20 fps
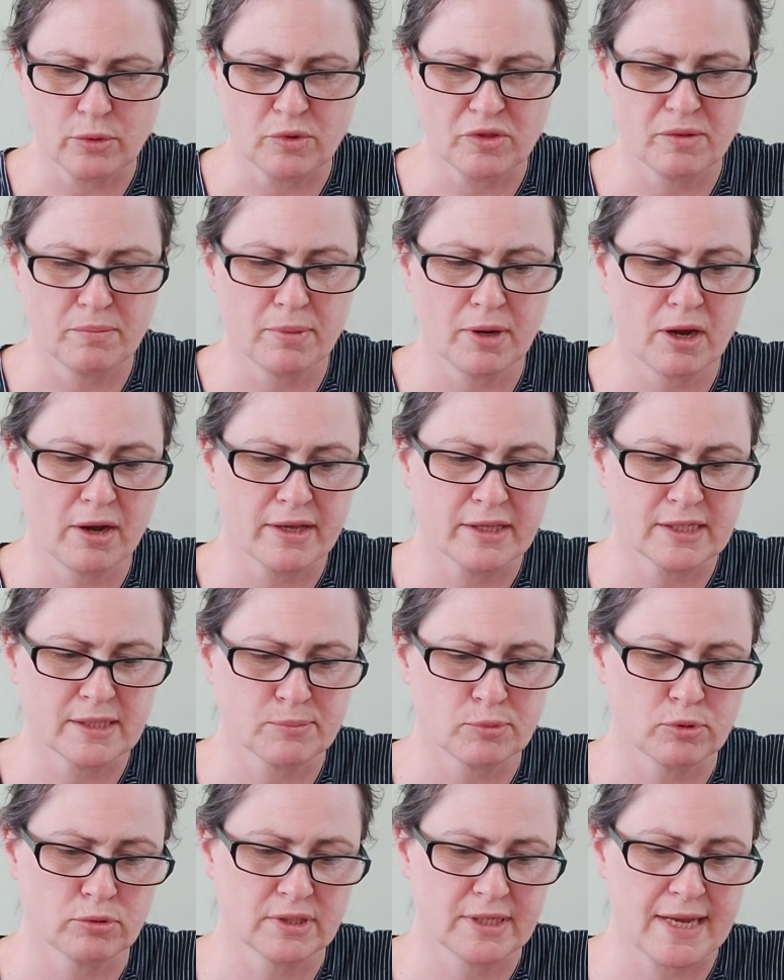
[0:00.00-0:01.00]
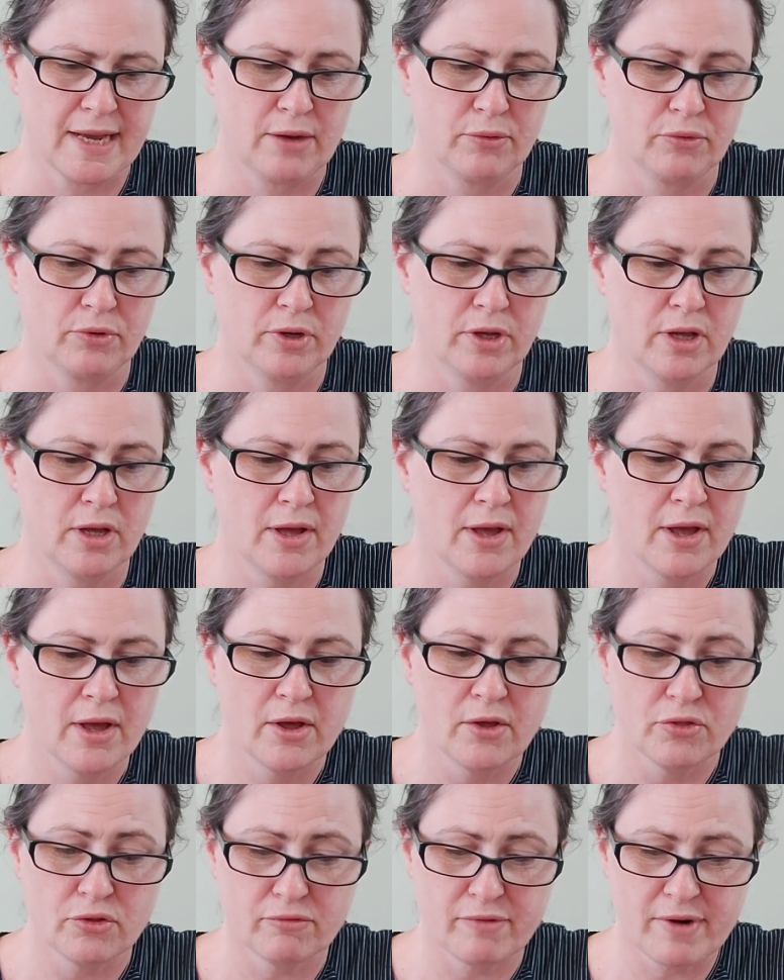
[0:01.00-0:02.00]
with the blinds pulled down.
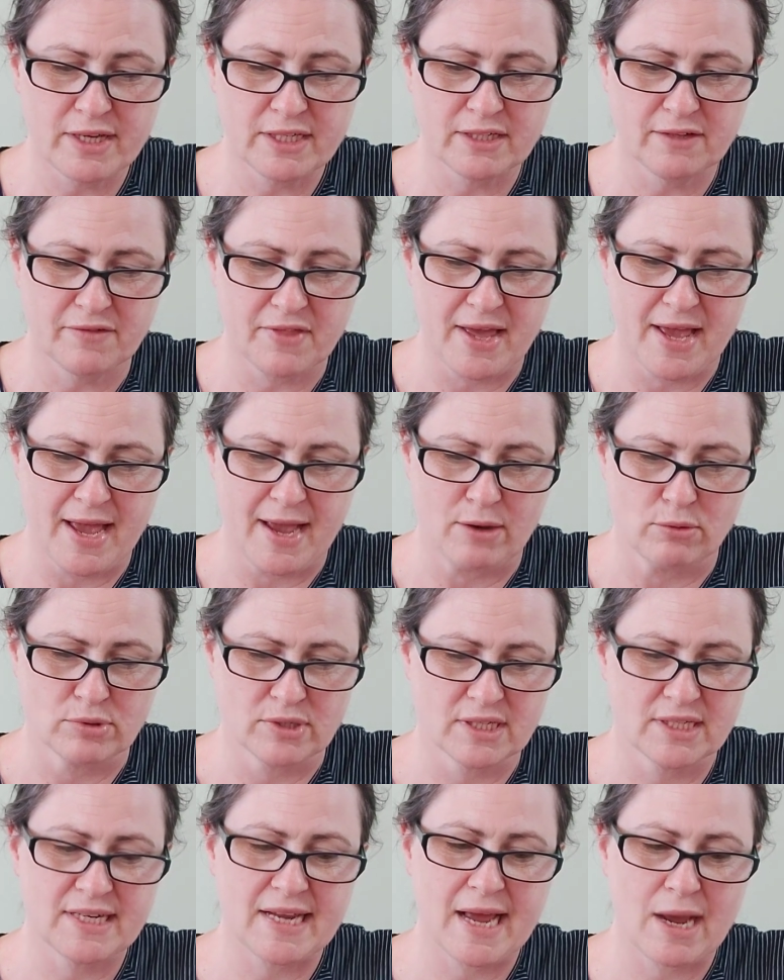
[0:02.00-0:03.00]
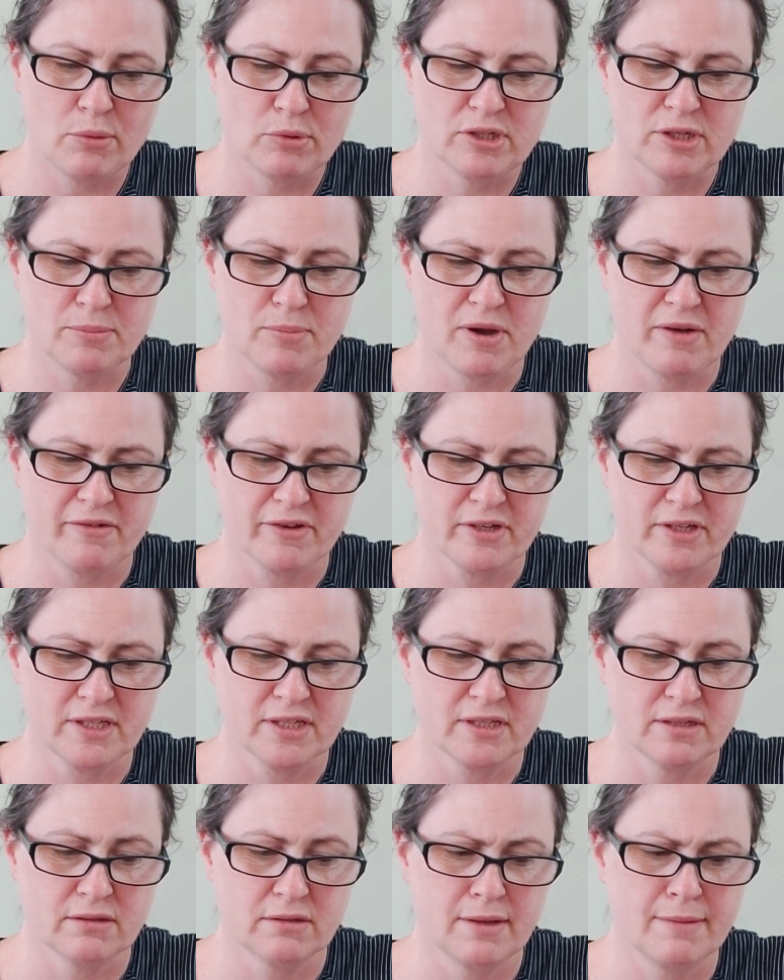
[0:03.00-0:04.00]
The rest of the house towered above
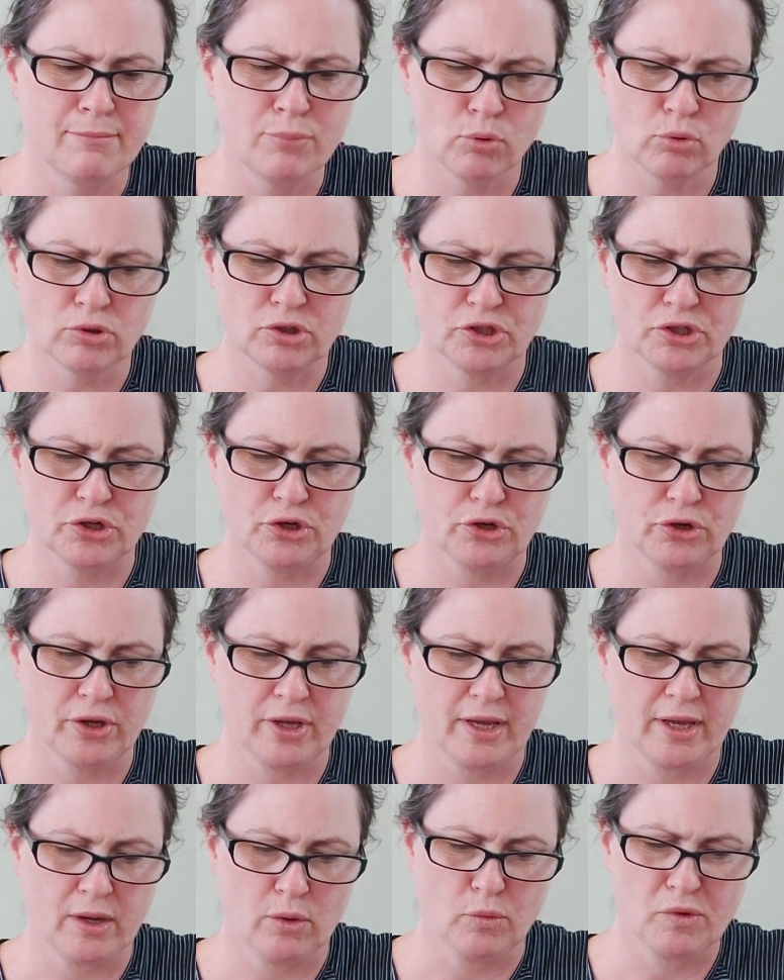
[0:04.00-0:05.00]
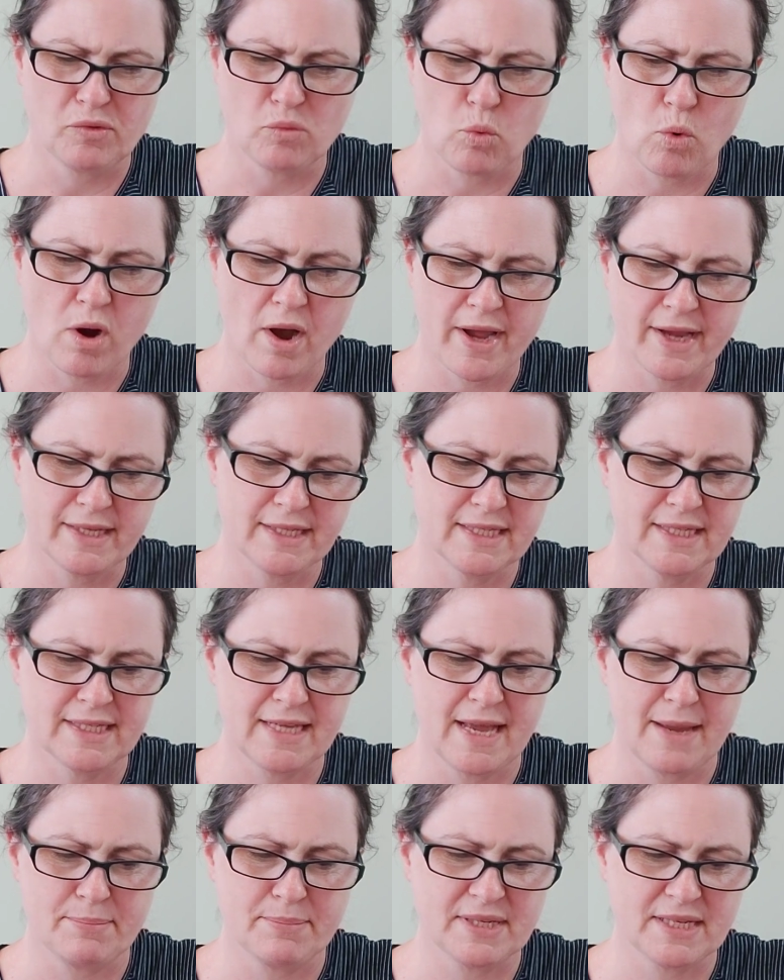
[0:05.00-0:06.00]
us, important looking, with wide
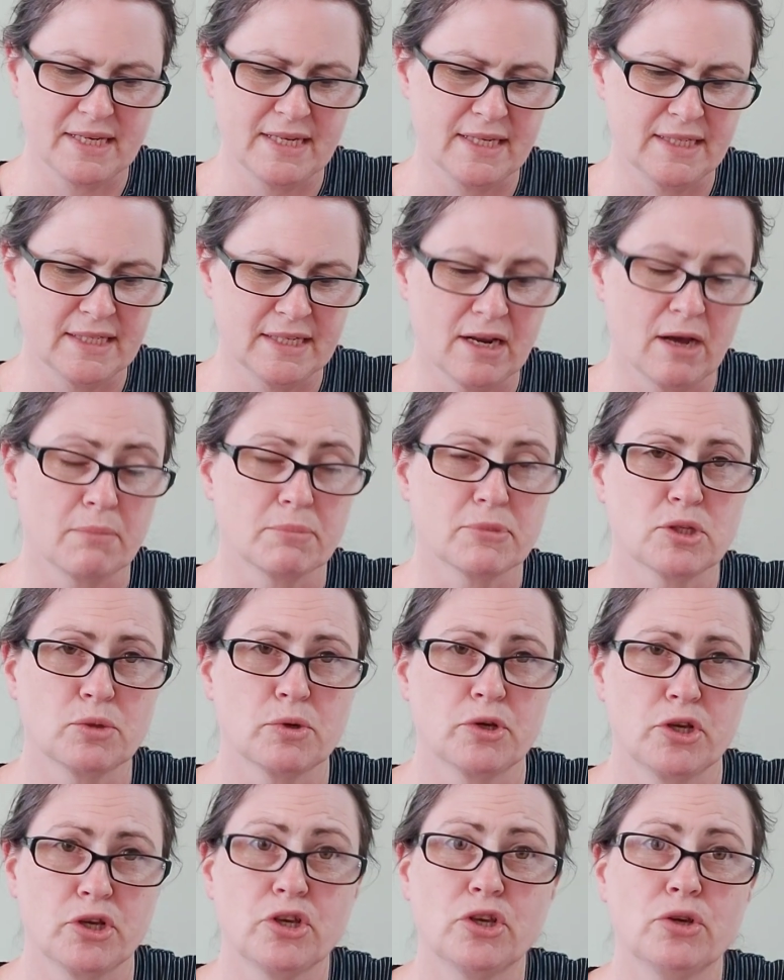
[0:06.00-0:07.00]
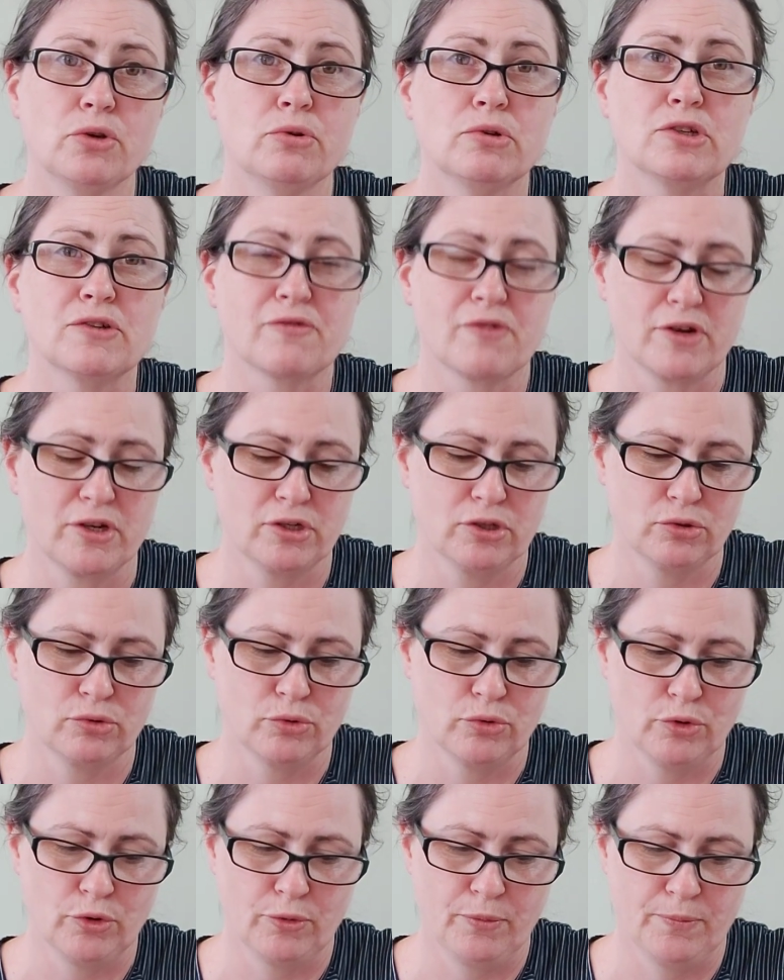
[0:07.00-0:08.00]
steps leading up to a huge front
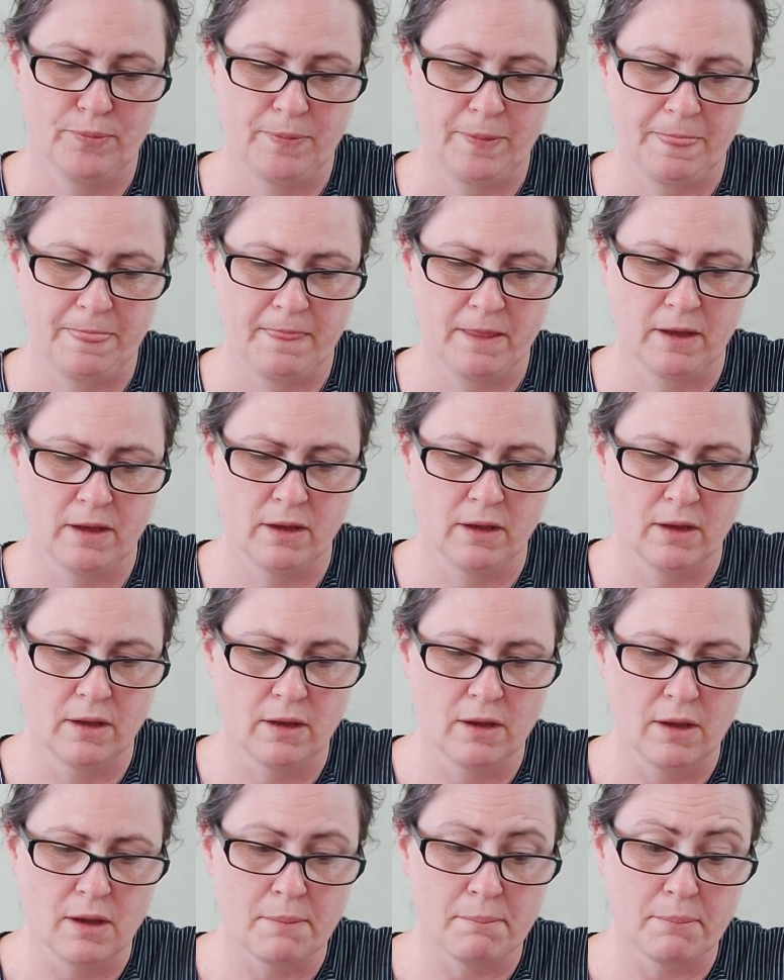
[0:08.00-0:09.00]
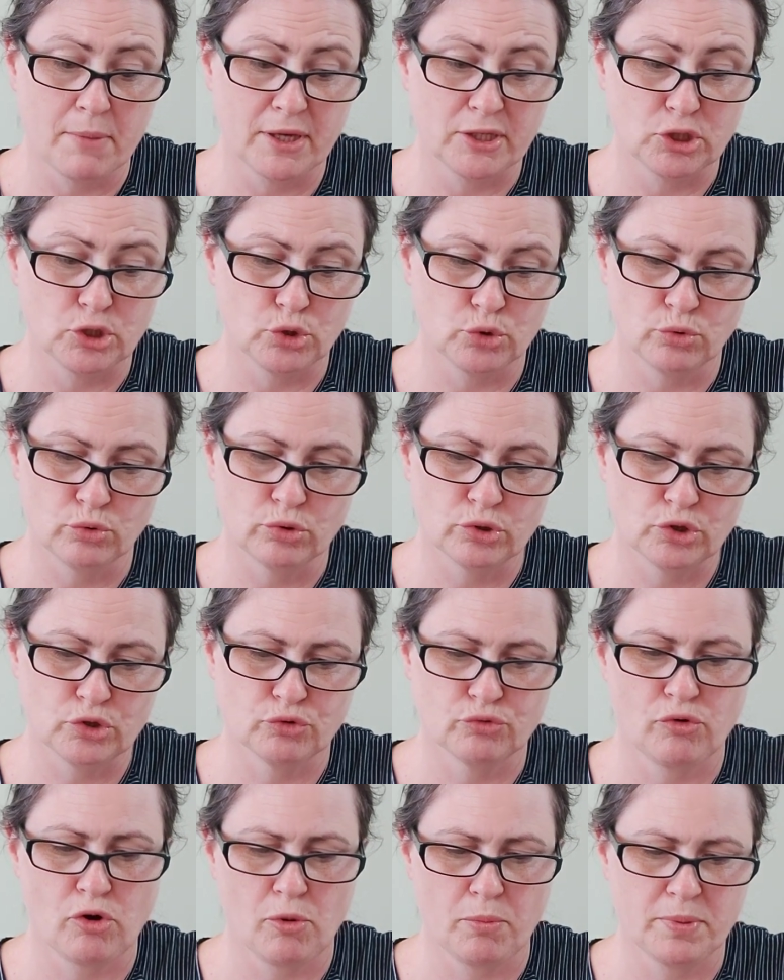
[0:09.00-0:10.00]
door. My jaw
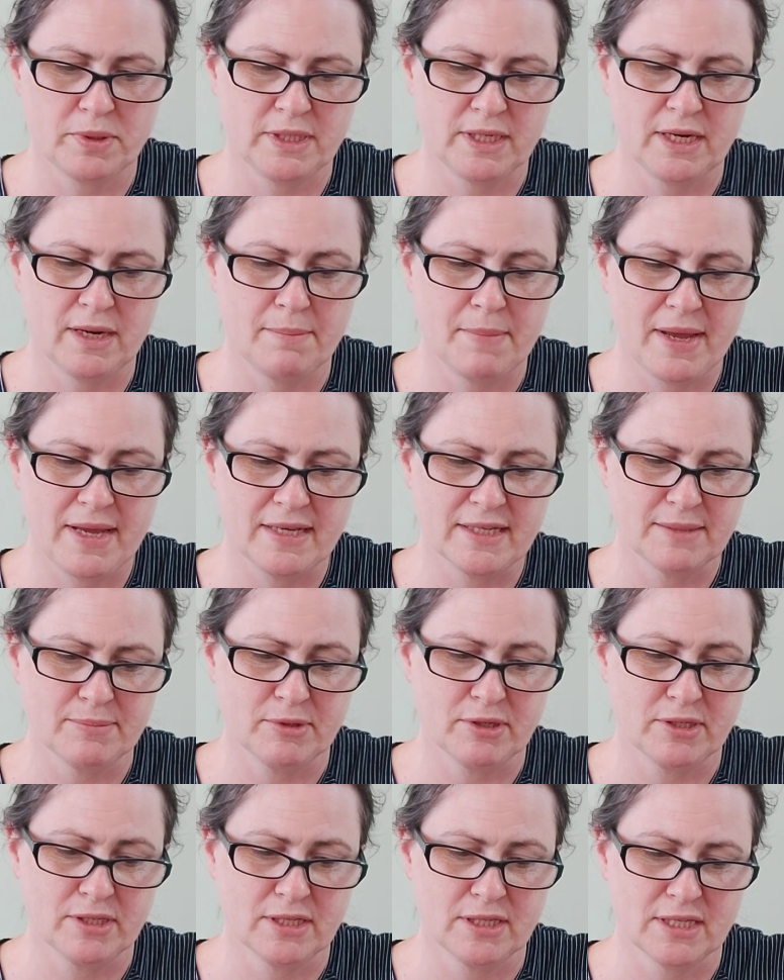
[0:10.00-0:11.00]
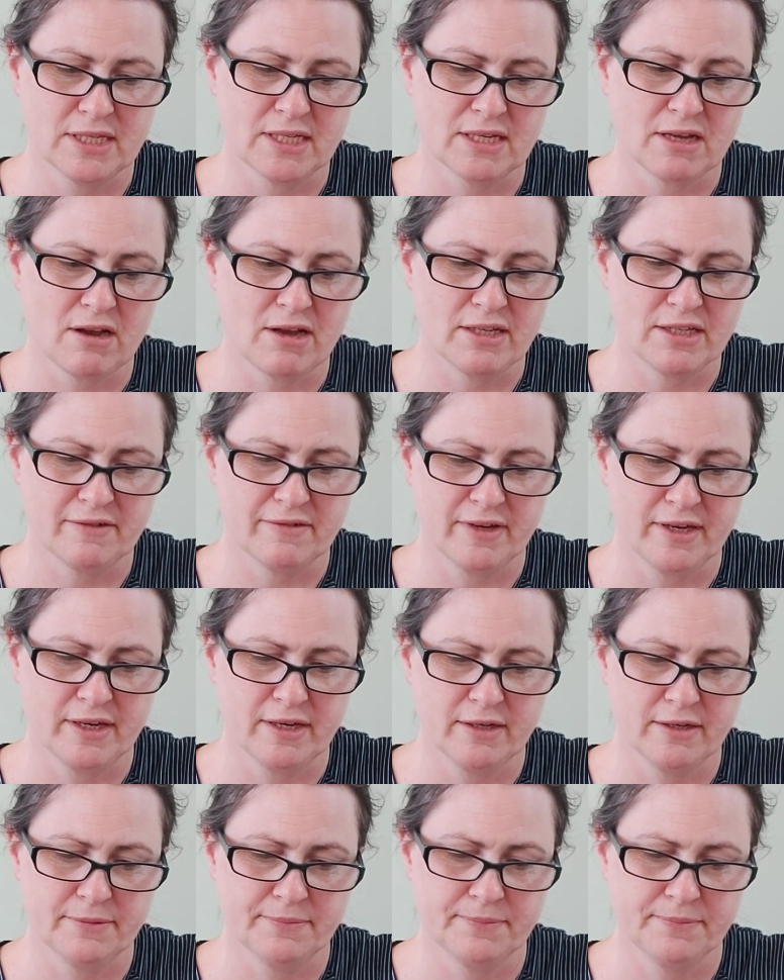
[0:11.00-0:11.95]
dropped in amazement at the size of it.